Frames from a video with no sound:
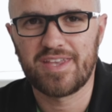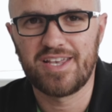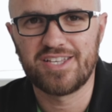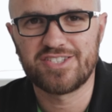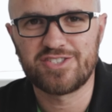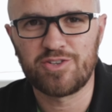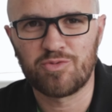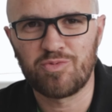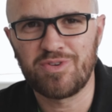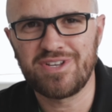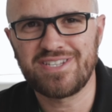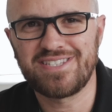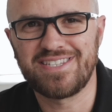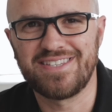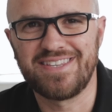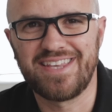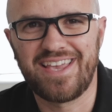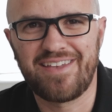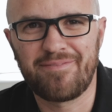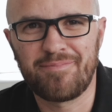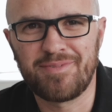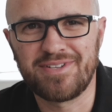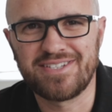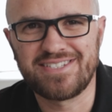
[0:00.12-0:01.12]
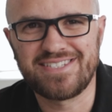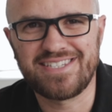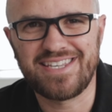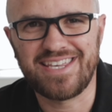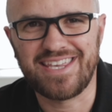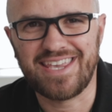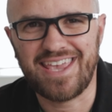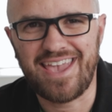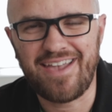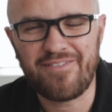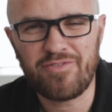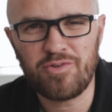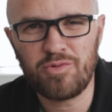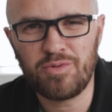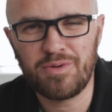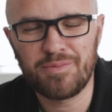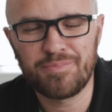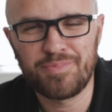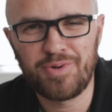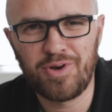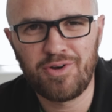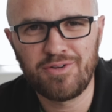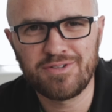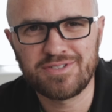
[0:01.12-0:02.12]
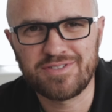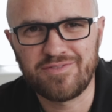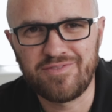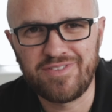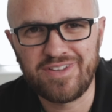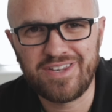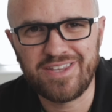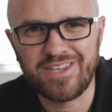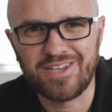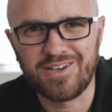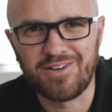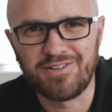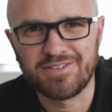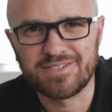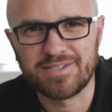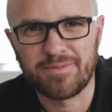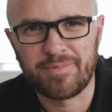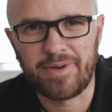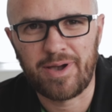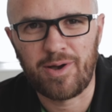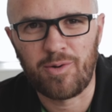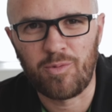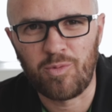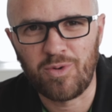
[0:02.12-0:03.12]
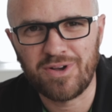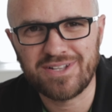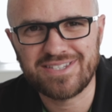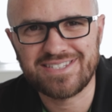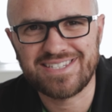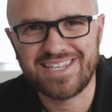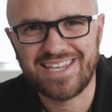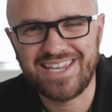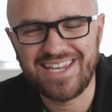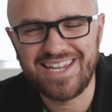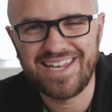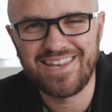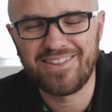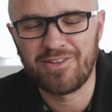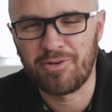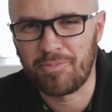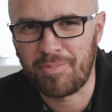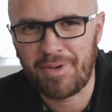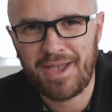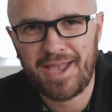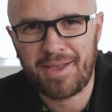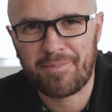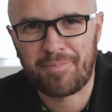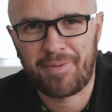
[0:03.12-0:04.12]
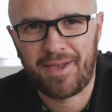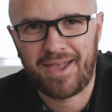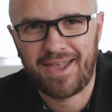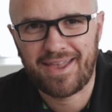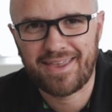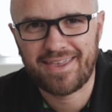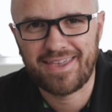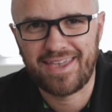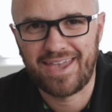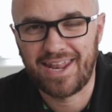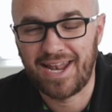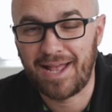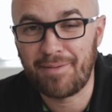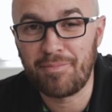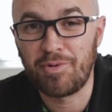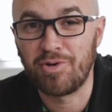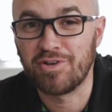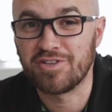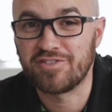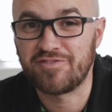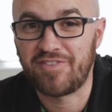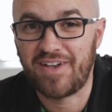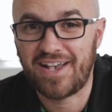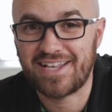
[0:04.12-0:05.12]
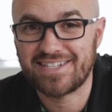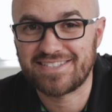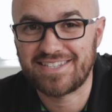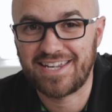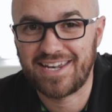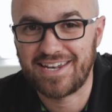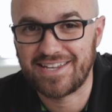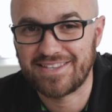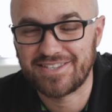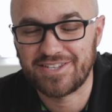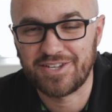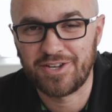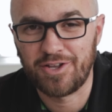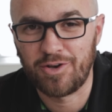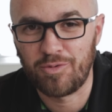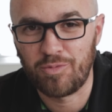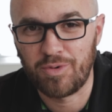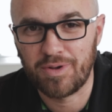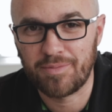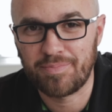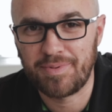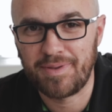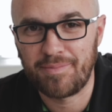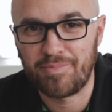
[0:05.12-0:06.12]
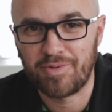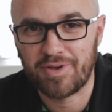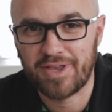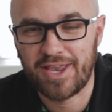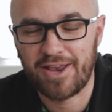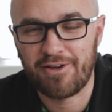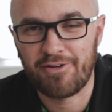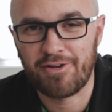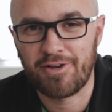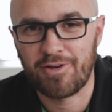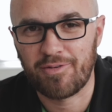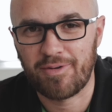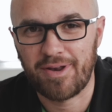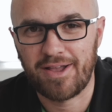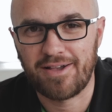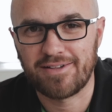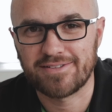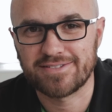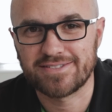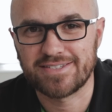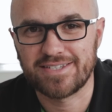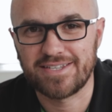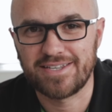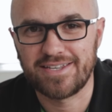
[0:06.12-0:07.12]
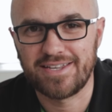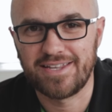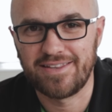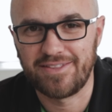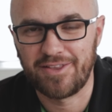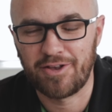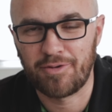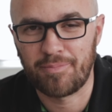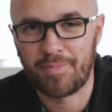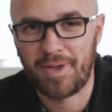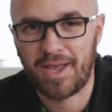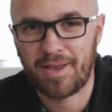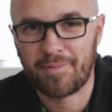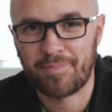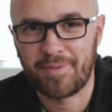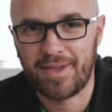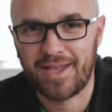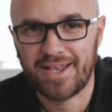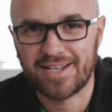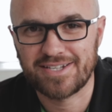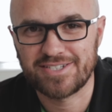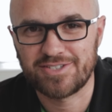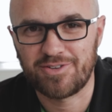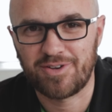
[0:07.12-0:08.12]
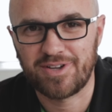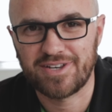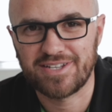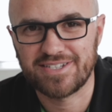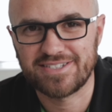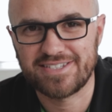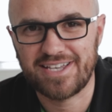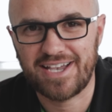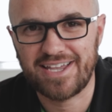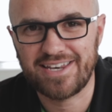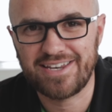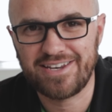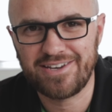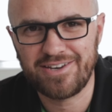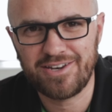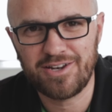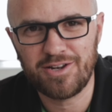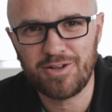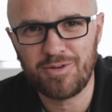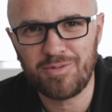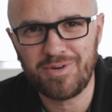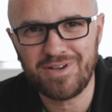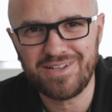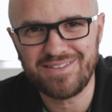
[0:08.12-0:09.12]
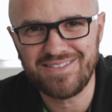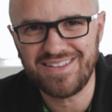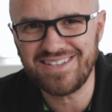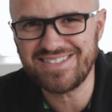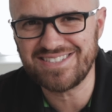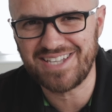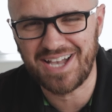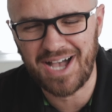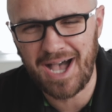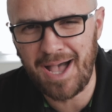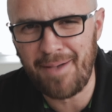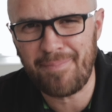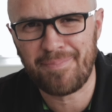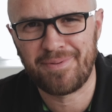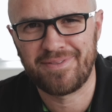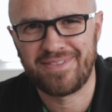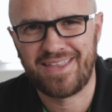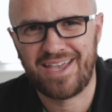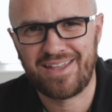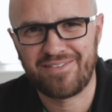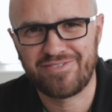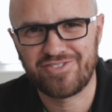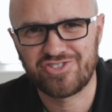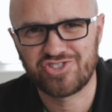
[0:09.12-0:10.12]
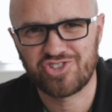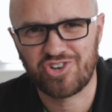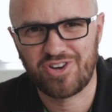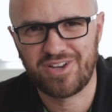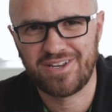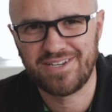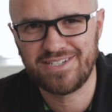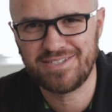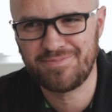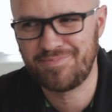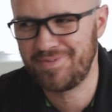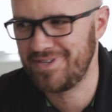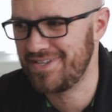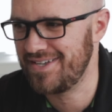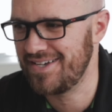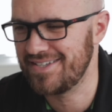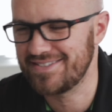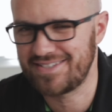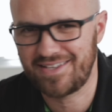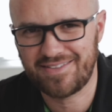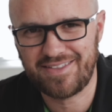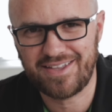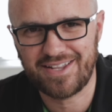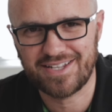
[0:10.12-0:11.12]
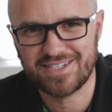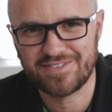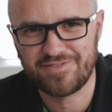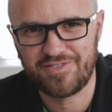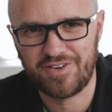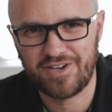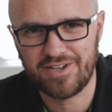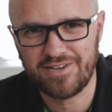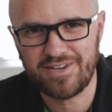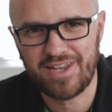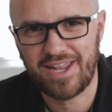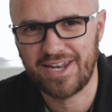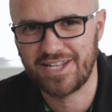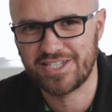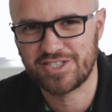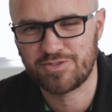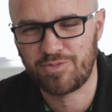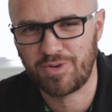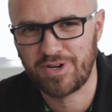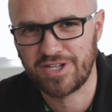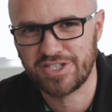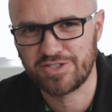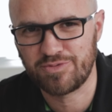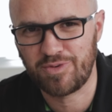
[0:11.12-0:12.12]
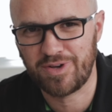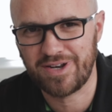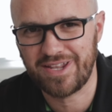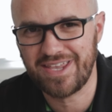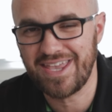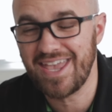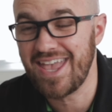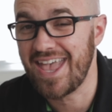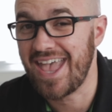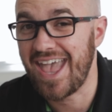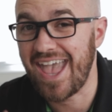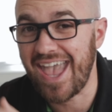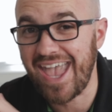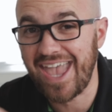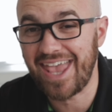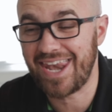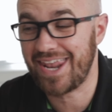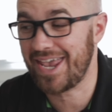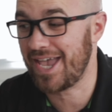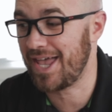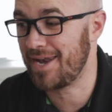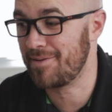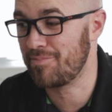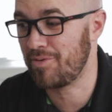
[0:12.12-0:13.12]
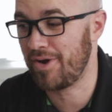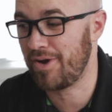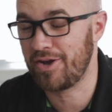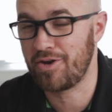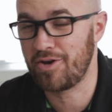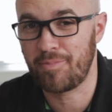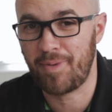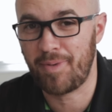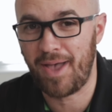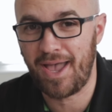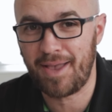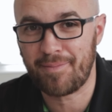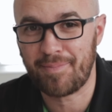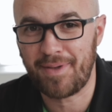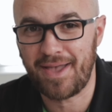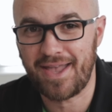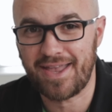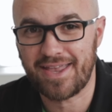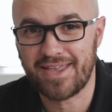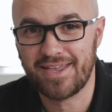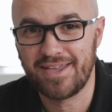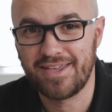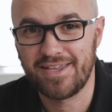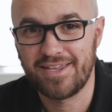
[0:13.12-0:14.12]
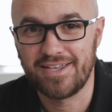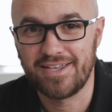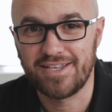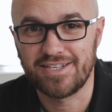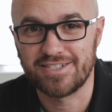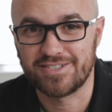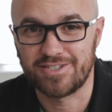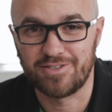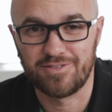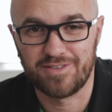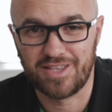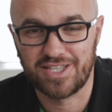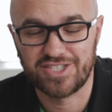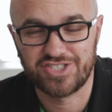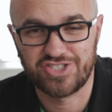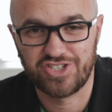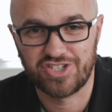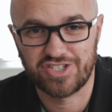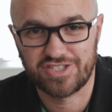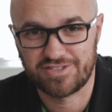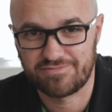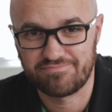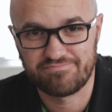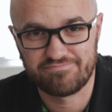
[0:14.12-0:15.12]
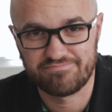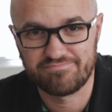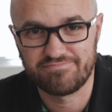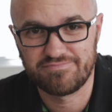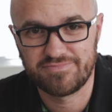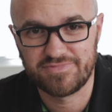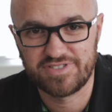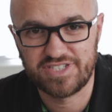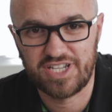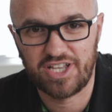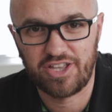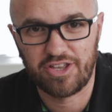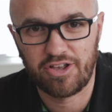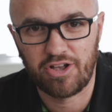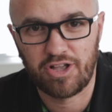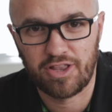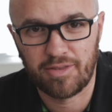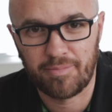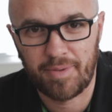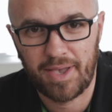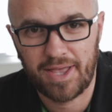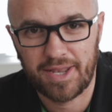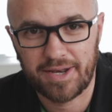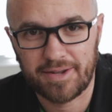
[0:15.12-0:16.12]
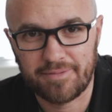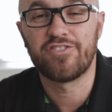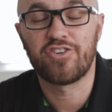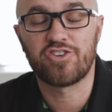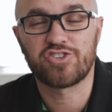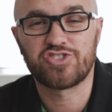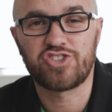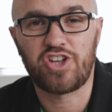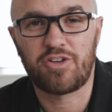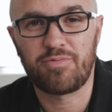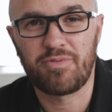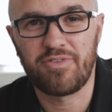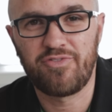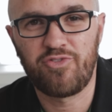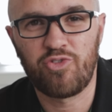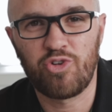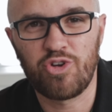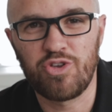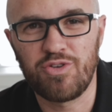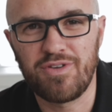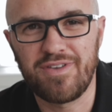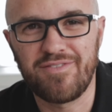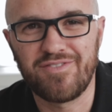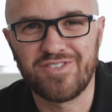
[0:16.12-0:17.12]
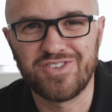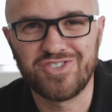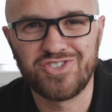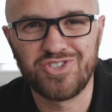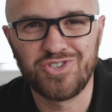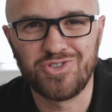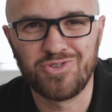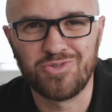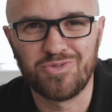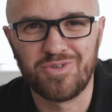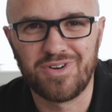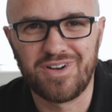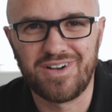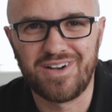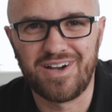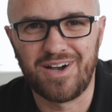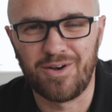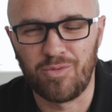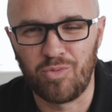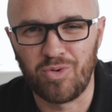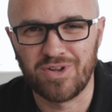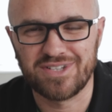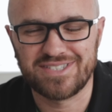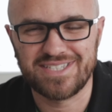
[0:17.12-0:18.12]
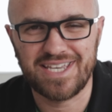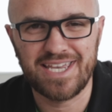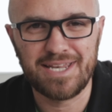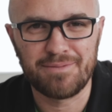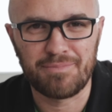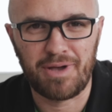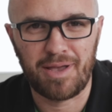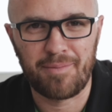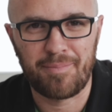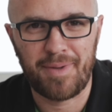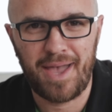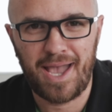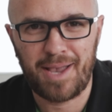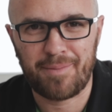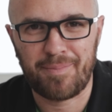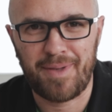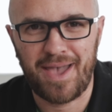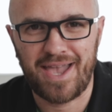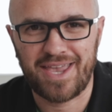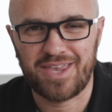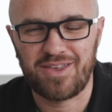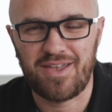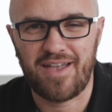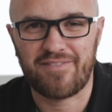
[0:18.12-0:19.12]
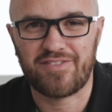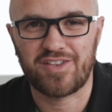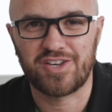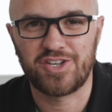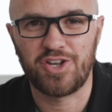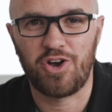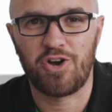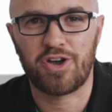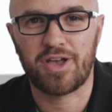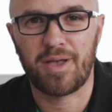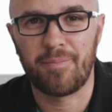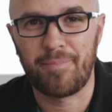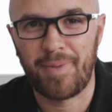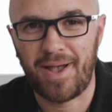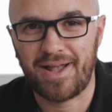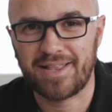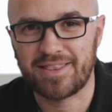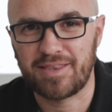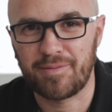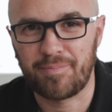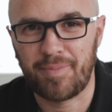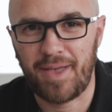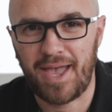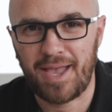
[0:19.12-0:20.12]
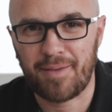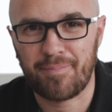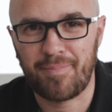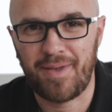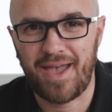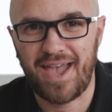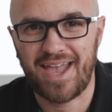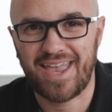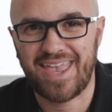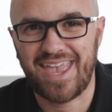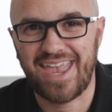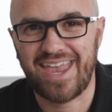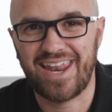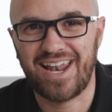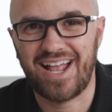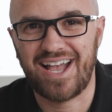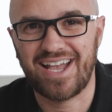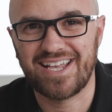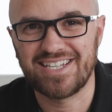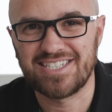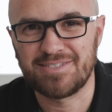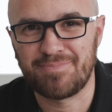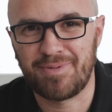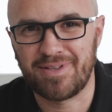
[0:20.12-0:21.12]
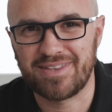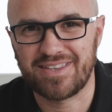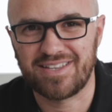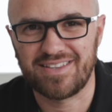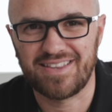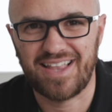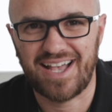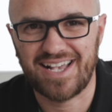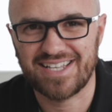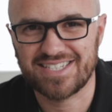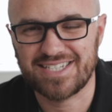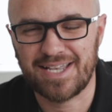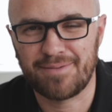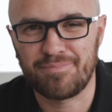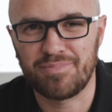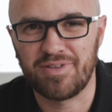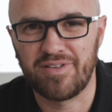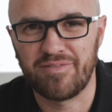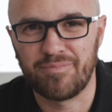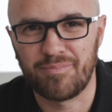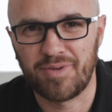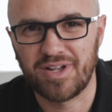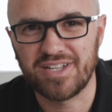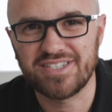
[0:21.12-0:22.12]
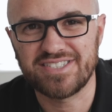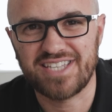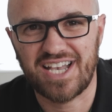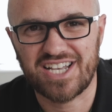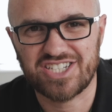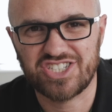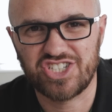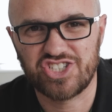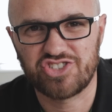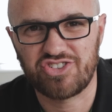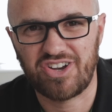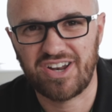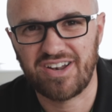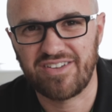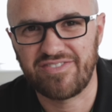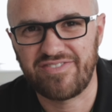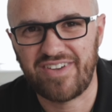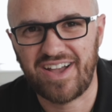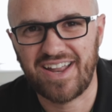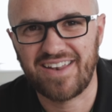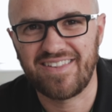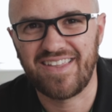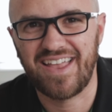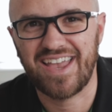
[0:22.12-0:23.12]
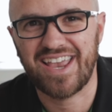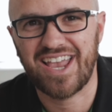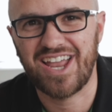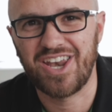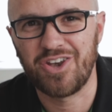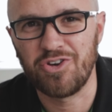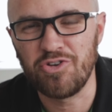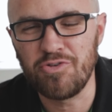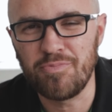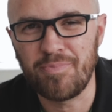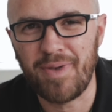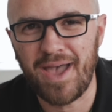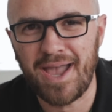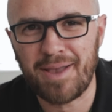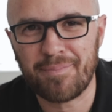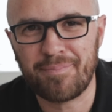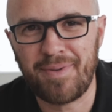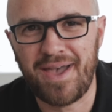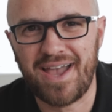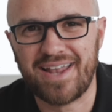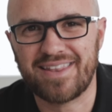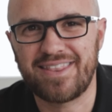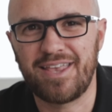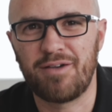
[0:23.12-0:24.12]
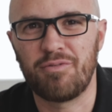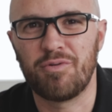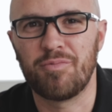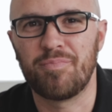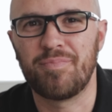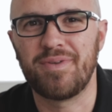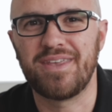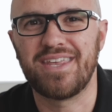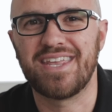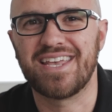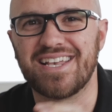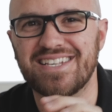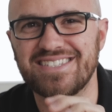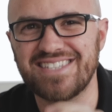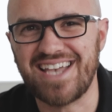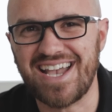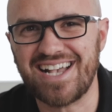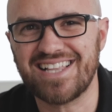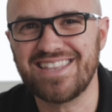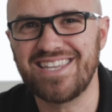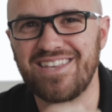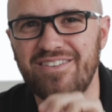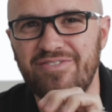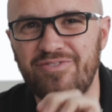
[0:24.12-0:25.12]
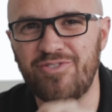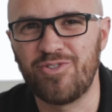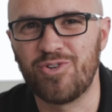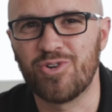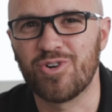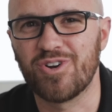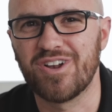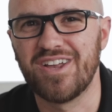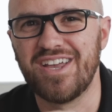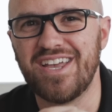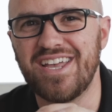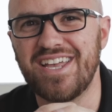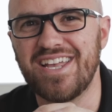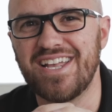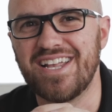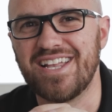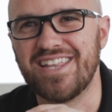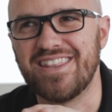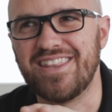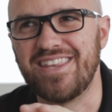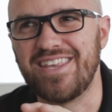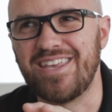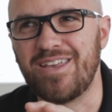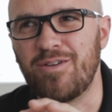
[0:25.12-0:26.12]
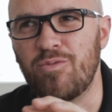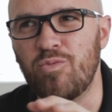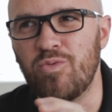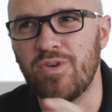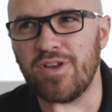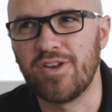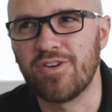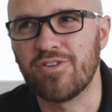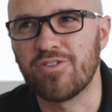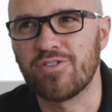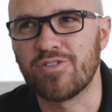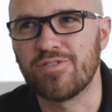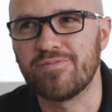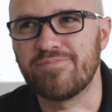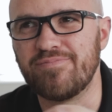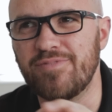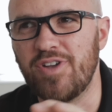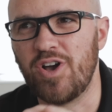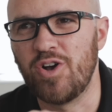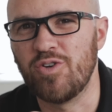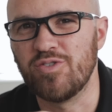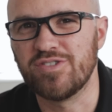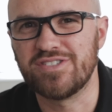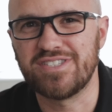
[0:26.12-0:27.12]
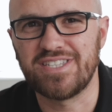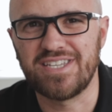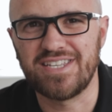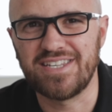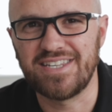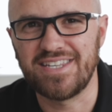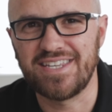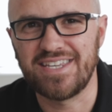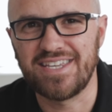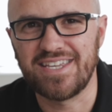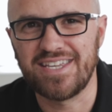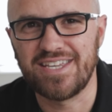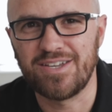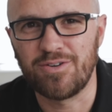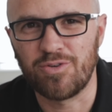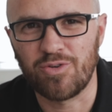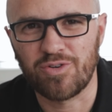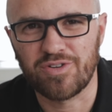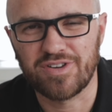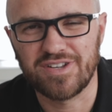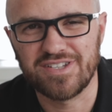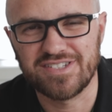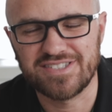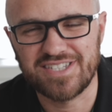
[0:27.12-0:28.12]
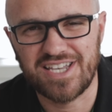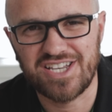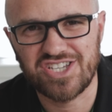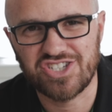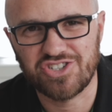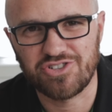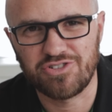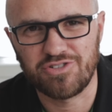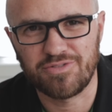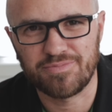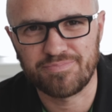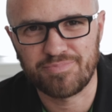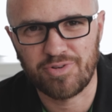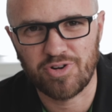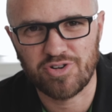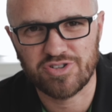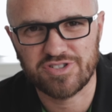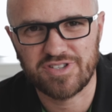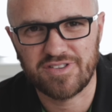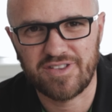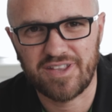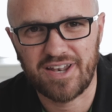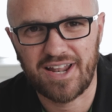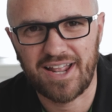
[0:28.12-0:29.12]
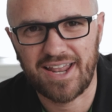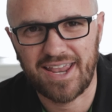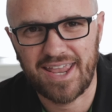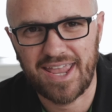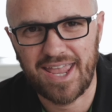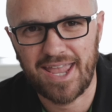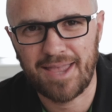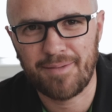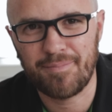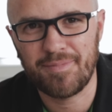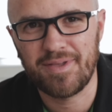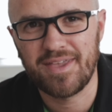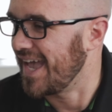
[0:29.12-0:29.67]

So recently I've been seeing everyone post videos about what's in their backpack, and I'm always fascinated to know what people carry around in their backpack. So I decided, you know what, let's hop on that trend because I think it's fun and it's 2020 and I got a brand new backpack. So let's just tell you all about it. First off, before you even do a what's in my backpack, you have to talk about the backpack. And I spent the last couple of months actually trying to find like a new backpack that would be exactly for the weird OCD organizational person that I am,